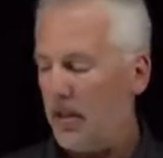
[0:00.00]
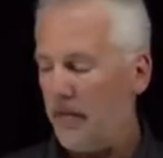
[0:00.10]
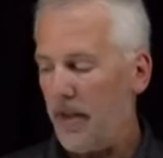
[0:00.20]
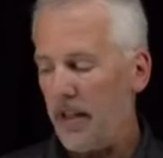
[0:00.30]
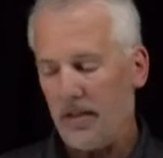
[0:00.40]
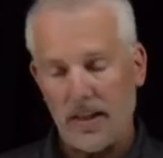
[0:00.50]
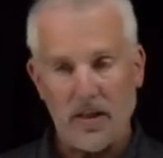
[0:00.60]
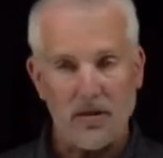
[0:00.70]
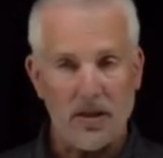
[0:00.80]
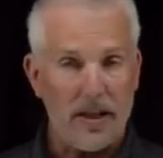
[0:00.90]
If that
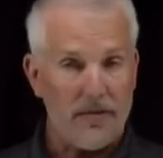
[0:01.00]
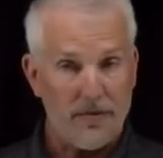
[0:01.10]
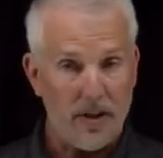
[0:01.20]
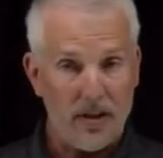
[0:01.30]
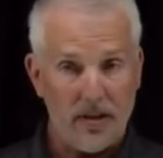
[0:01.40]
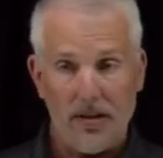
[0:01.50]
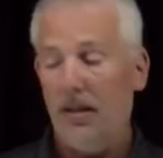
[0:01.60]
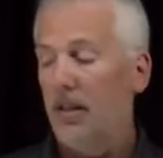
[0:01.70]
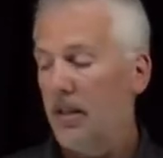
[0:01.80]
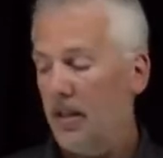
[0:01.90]
sounds like fun,
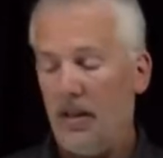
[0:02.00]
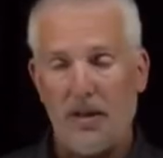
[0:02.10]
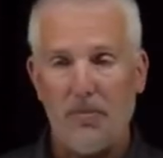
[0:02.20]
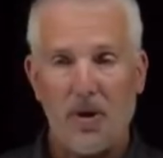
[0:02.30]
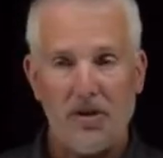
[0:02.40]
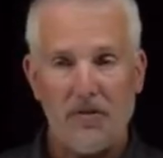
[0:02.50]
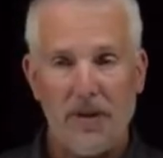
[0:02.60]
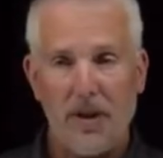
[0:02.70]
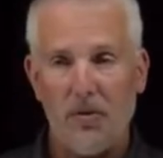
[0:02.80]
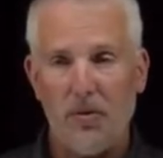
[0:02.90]
uh, pause the
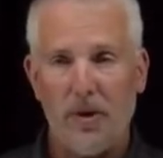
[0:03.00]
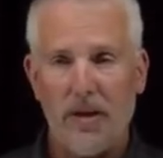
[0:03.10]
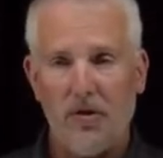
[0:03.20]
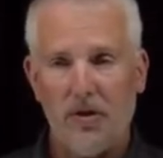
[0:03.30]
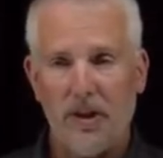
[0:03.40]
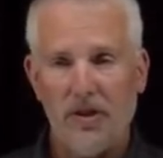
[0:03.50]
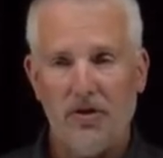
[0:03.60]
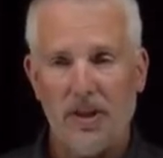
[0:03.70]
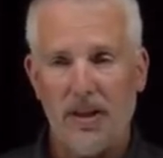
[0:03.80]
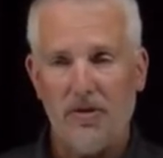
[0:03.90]
video and do that little
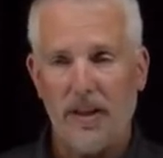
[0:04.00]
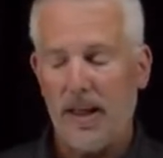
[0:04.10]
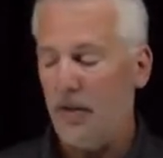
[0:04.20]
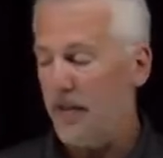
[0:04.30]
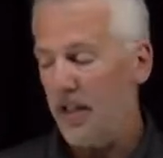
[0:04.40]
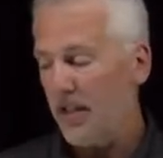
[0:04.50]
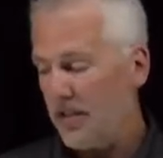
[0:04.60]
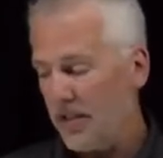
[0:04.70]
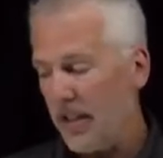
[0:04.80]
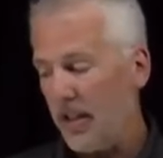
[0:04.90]
exercise right now. If that
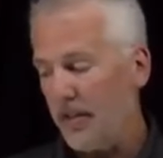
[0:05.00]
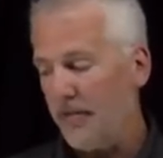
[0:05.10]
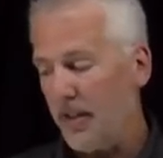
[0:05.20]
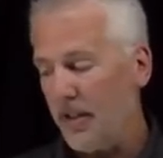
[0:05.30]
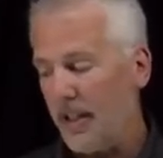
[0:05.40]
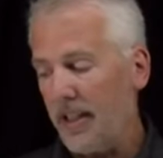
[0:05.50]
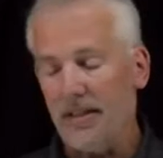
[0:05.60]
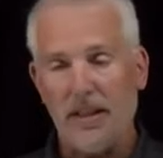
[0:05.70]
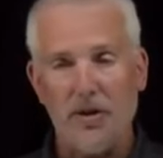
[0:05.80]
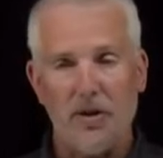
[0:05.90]
doesn't sound like fun, like I
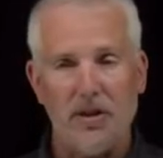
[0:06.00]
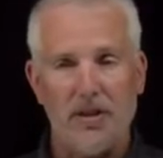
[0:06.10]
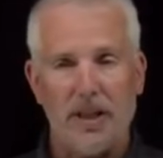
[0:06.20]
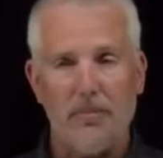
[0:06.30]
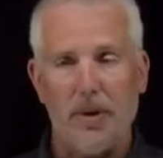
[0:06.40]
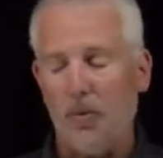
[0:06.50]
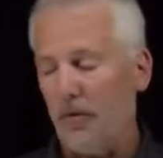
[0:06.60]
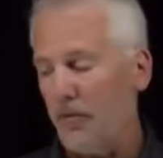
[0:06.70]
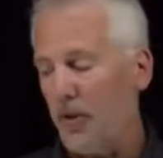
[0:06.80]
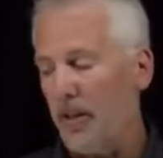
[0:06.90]
said, you can just take my
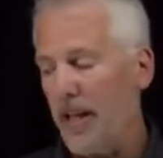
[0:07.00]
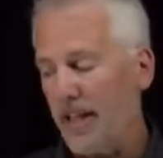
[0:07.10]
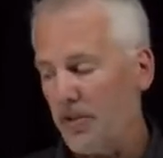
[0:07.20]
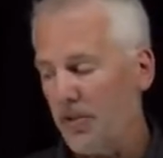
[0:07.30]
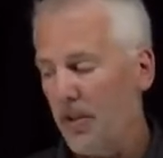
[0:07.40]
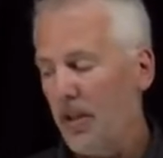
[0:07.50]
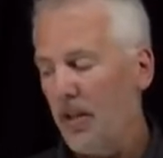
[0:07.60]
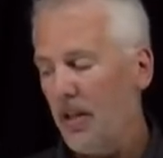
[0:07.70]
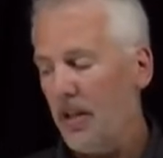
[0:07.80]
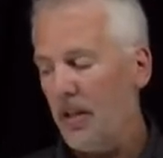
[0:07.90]
word for it. That's
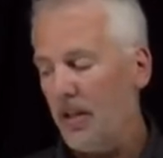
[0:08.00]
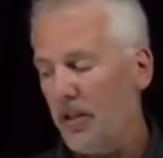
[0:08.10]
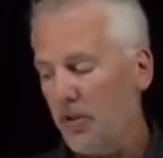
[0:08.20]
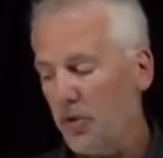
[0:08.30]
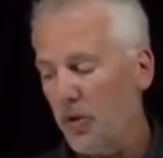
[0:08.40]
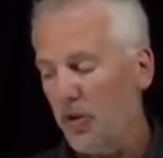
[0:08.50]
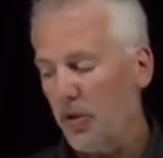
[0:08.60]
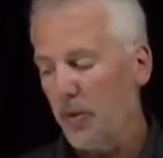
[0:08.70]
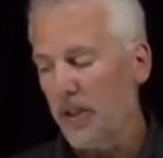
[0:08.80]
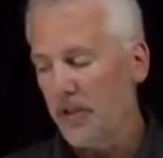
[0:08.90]
uh, the Schrodinger
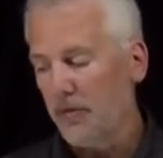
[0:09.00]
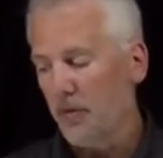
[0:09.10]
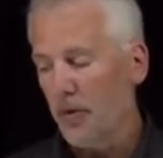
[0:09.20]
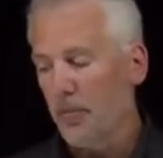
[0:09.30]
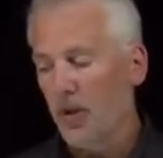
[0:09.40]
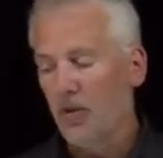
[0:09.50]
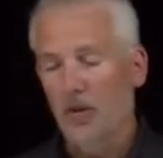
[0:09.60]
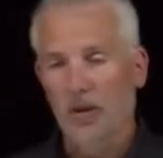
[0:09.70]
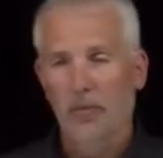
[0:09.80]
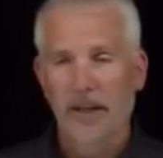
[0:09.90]
equation for the particle
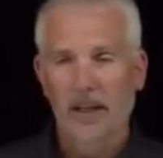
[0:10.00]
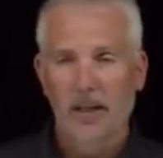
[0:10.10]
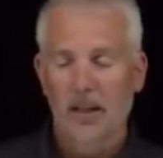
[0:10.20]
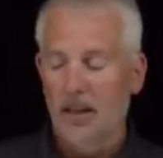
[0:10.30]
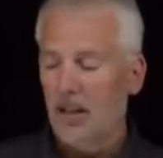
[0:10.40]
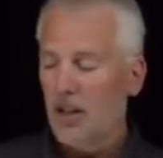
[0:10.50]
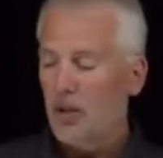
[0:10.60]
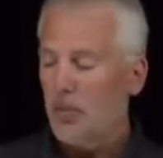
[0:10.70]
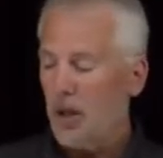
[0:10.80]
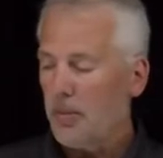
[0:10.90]
on a ring
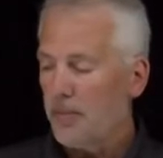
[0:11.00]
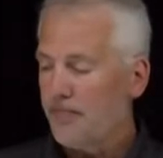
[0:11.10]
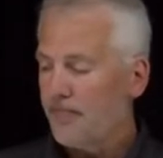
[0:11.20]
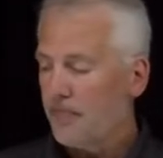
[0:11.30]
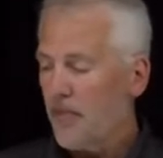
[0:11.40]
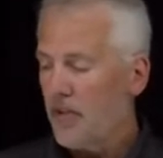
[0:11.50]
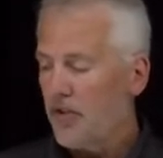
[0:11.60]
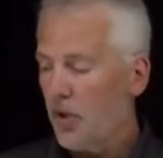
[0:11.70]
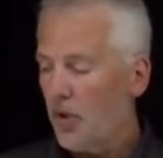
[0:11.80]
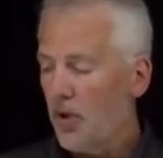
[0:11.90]
problem.
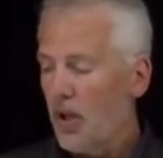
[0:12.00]
So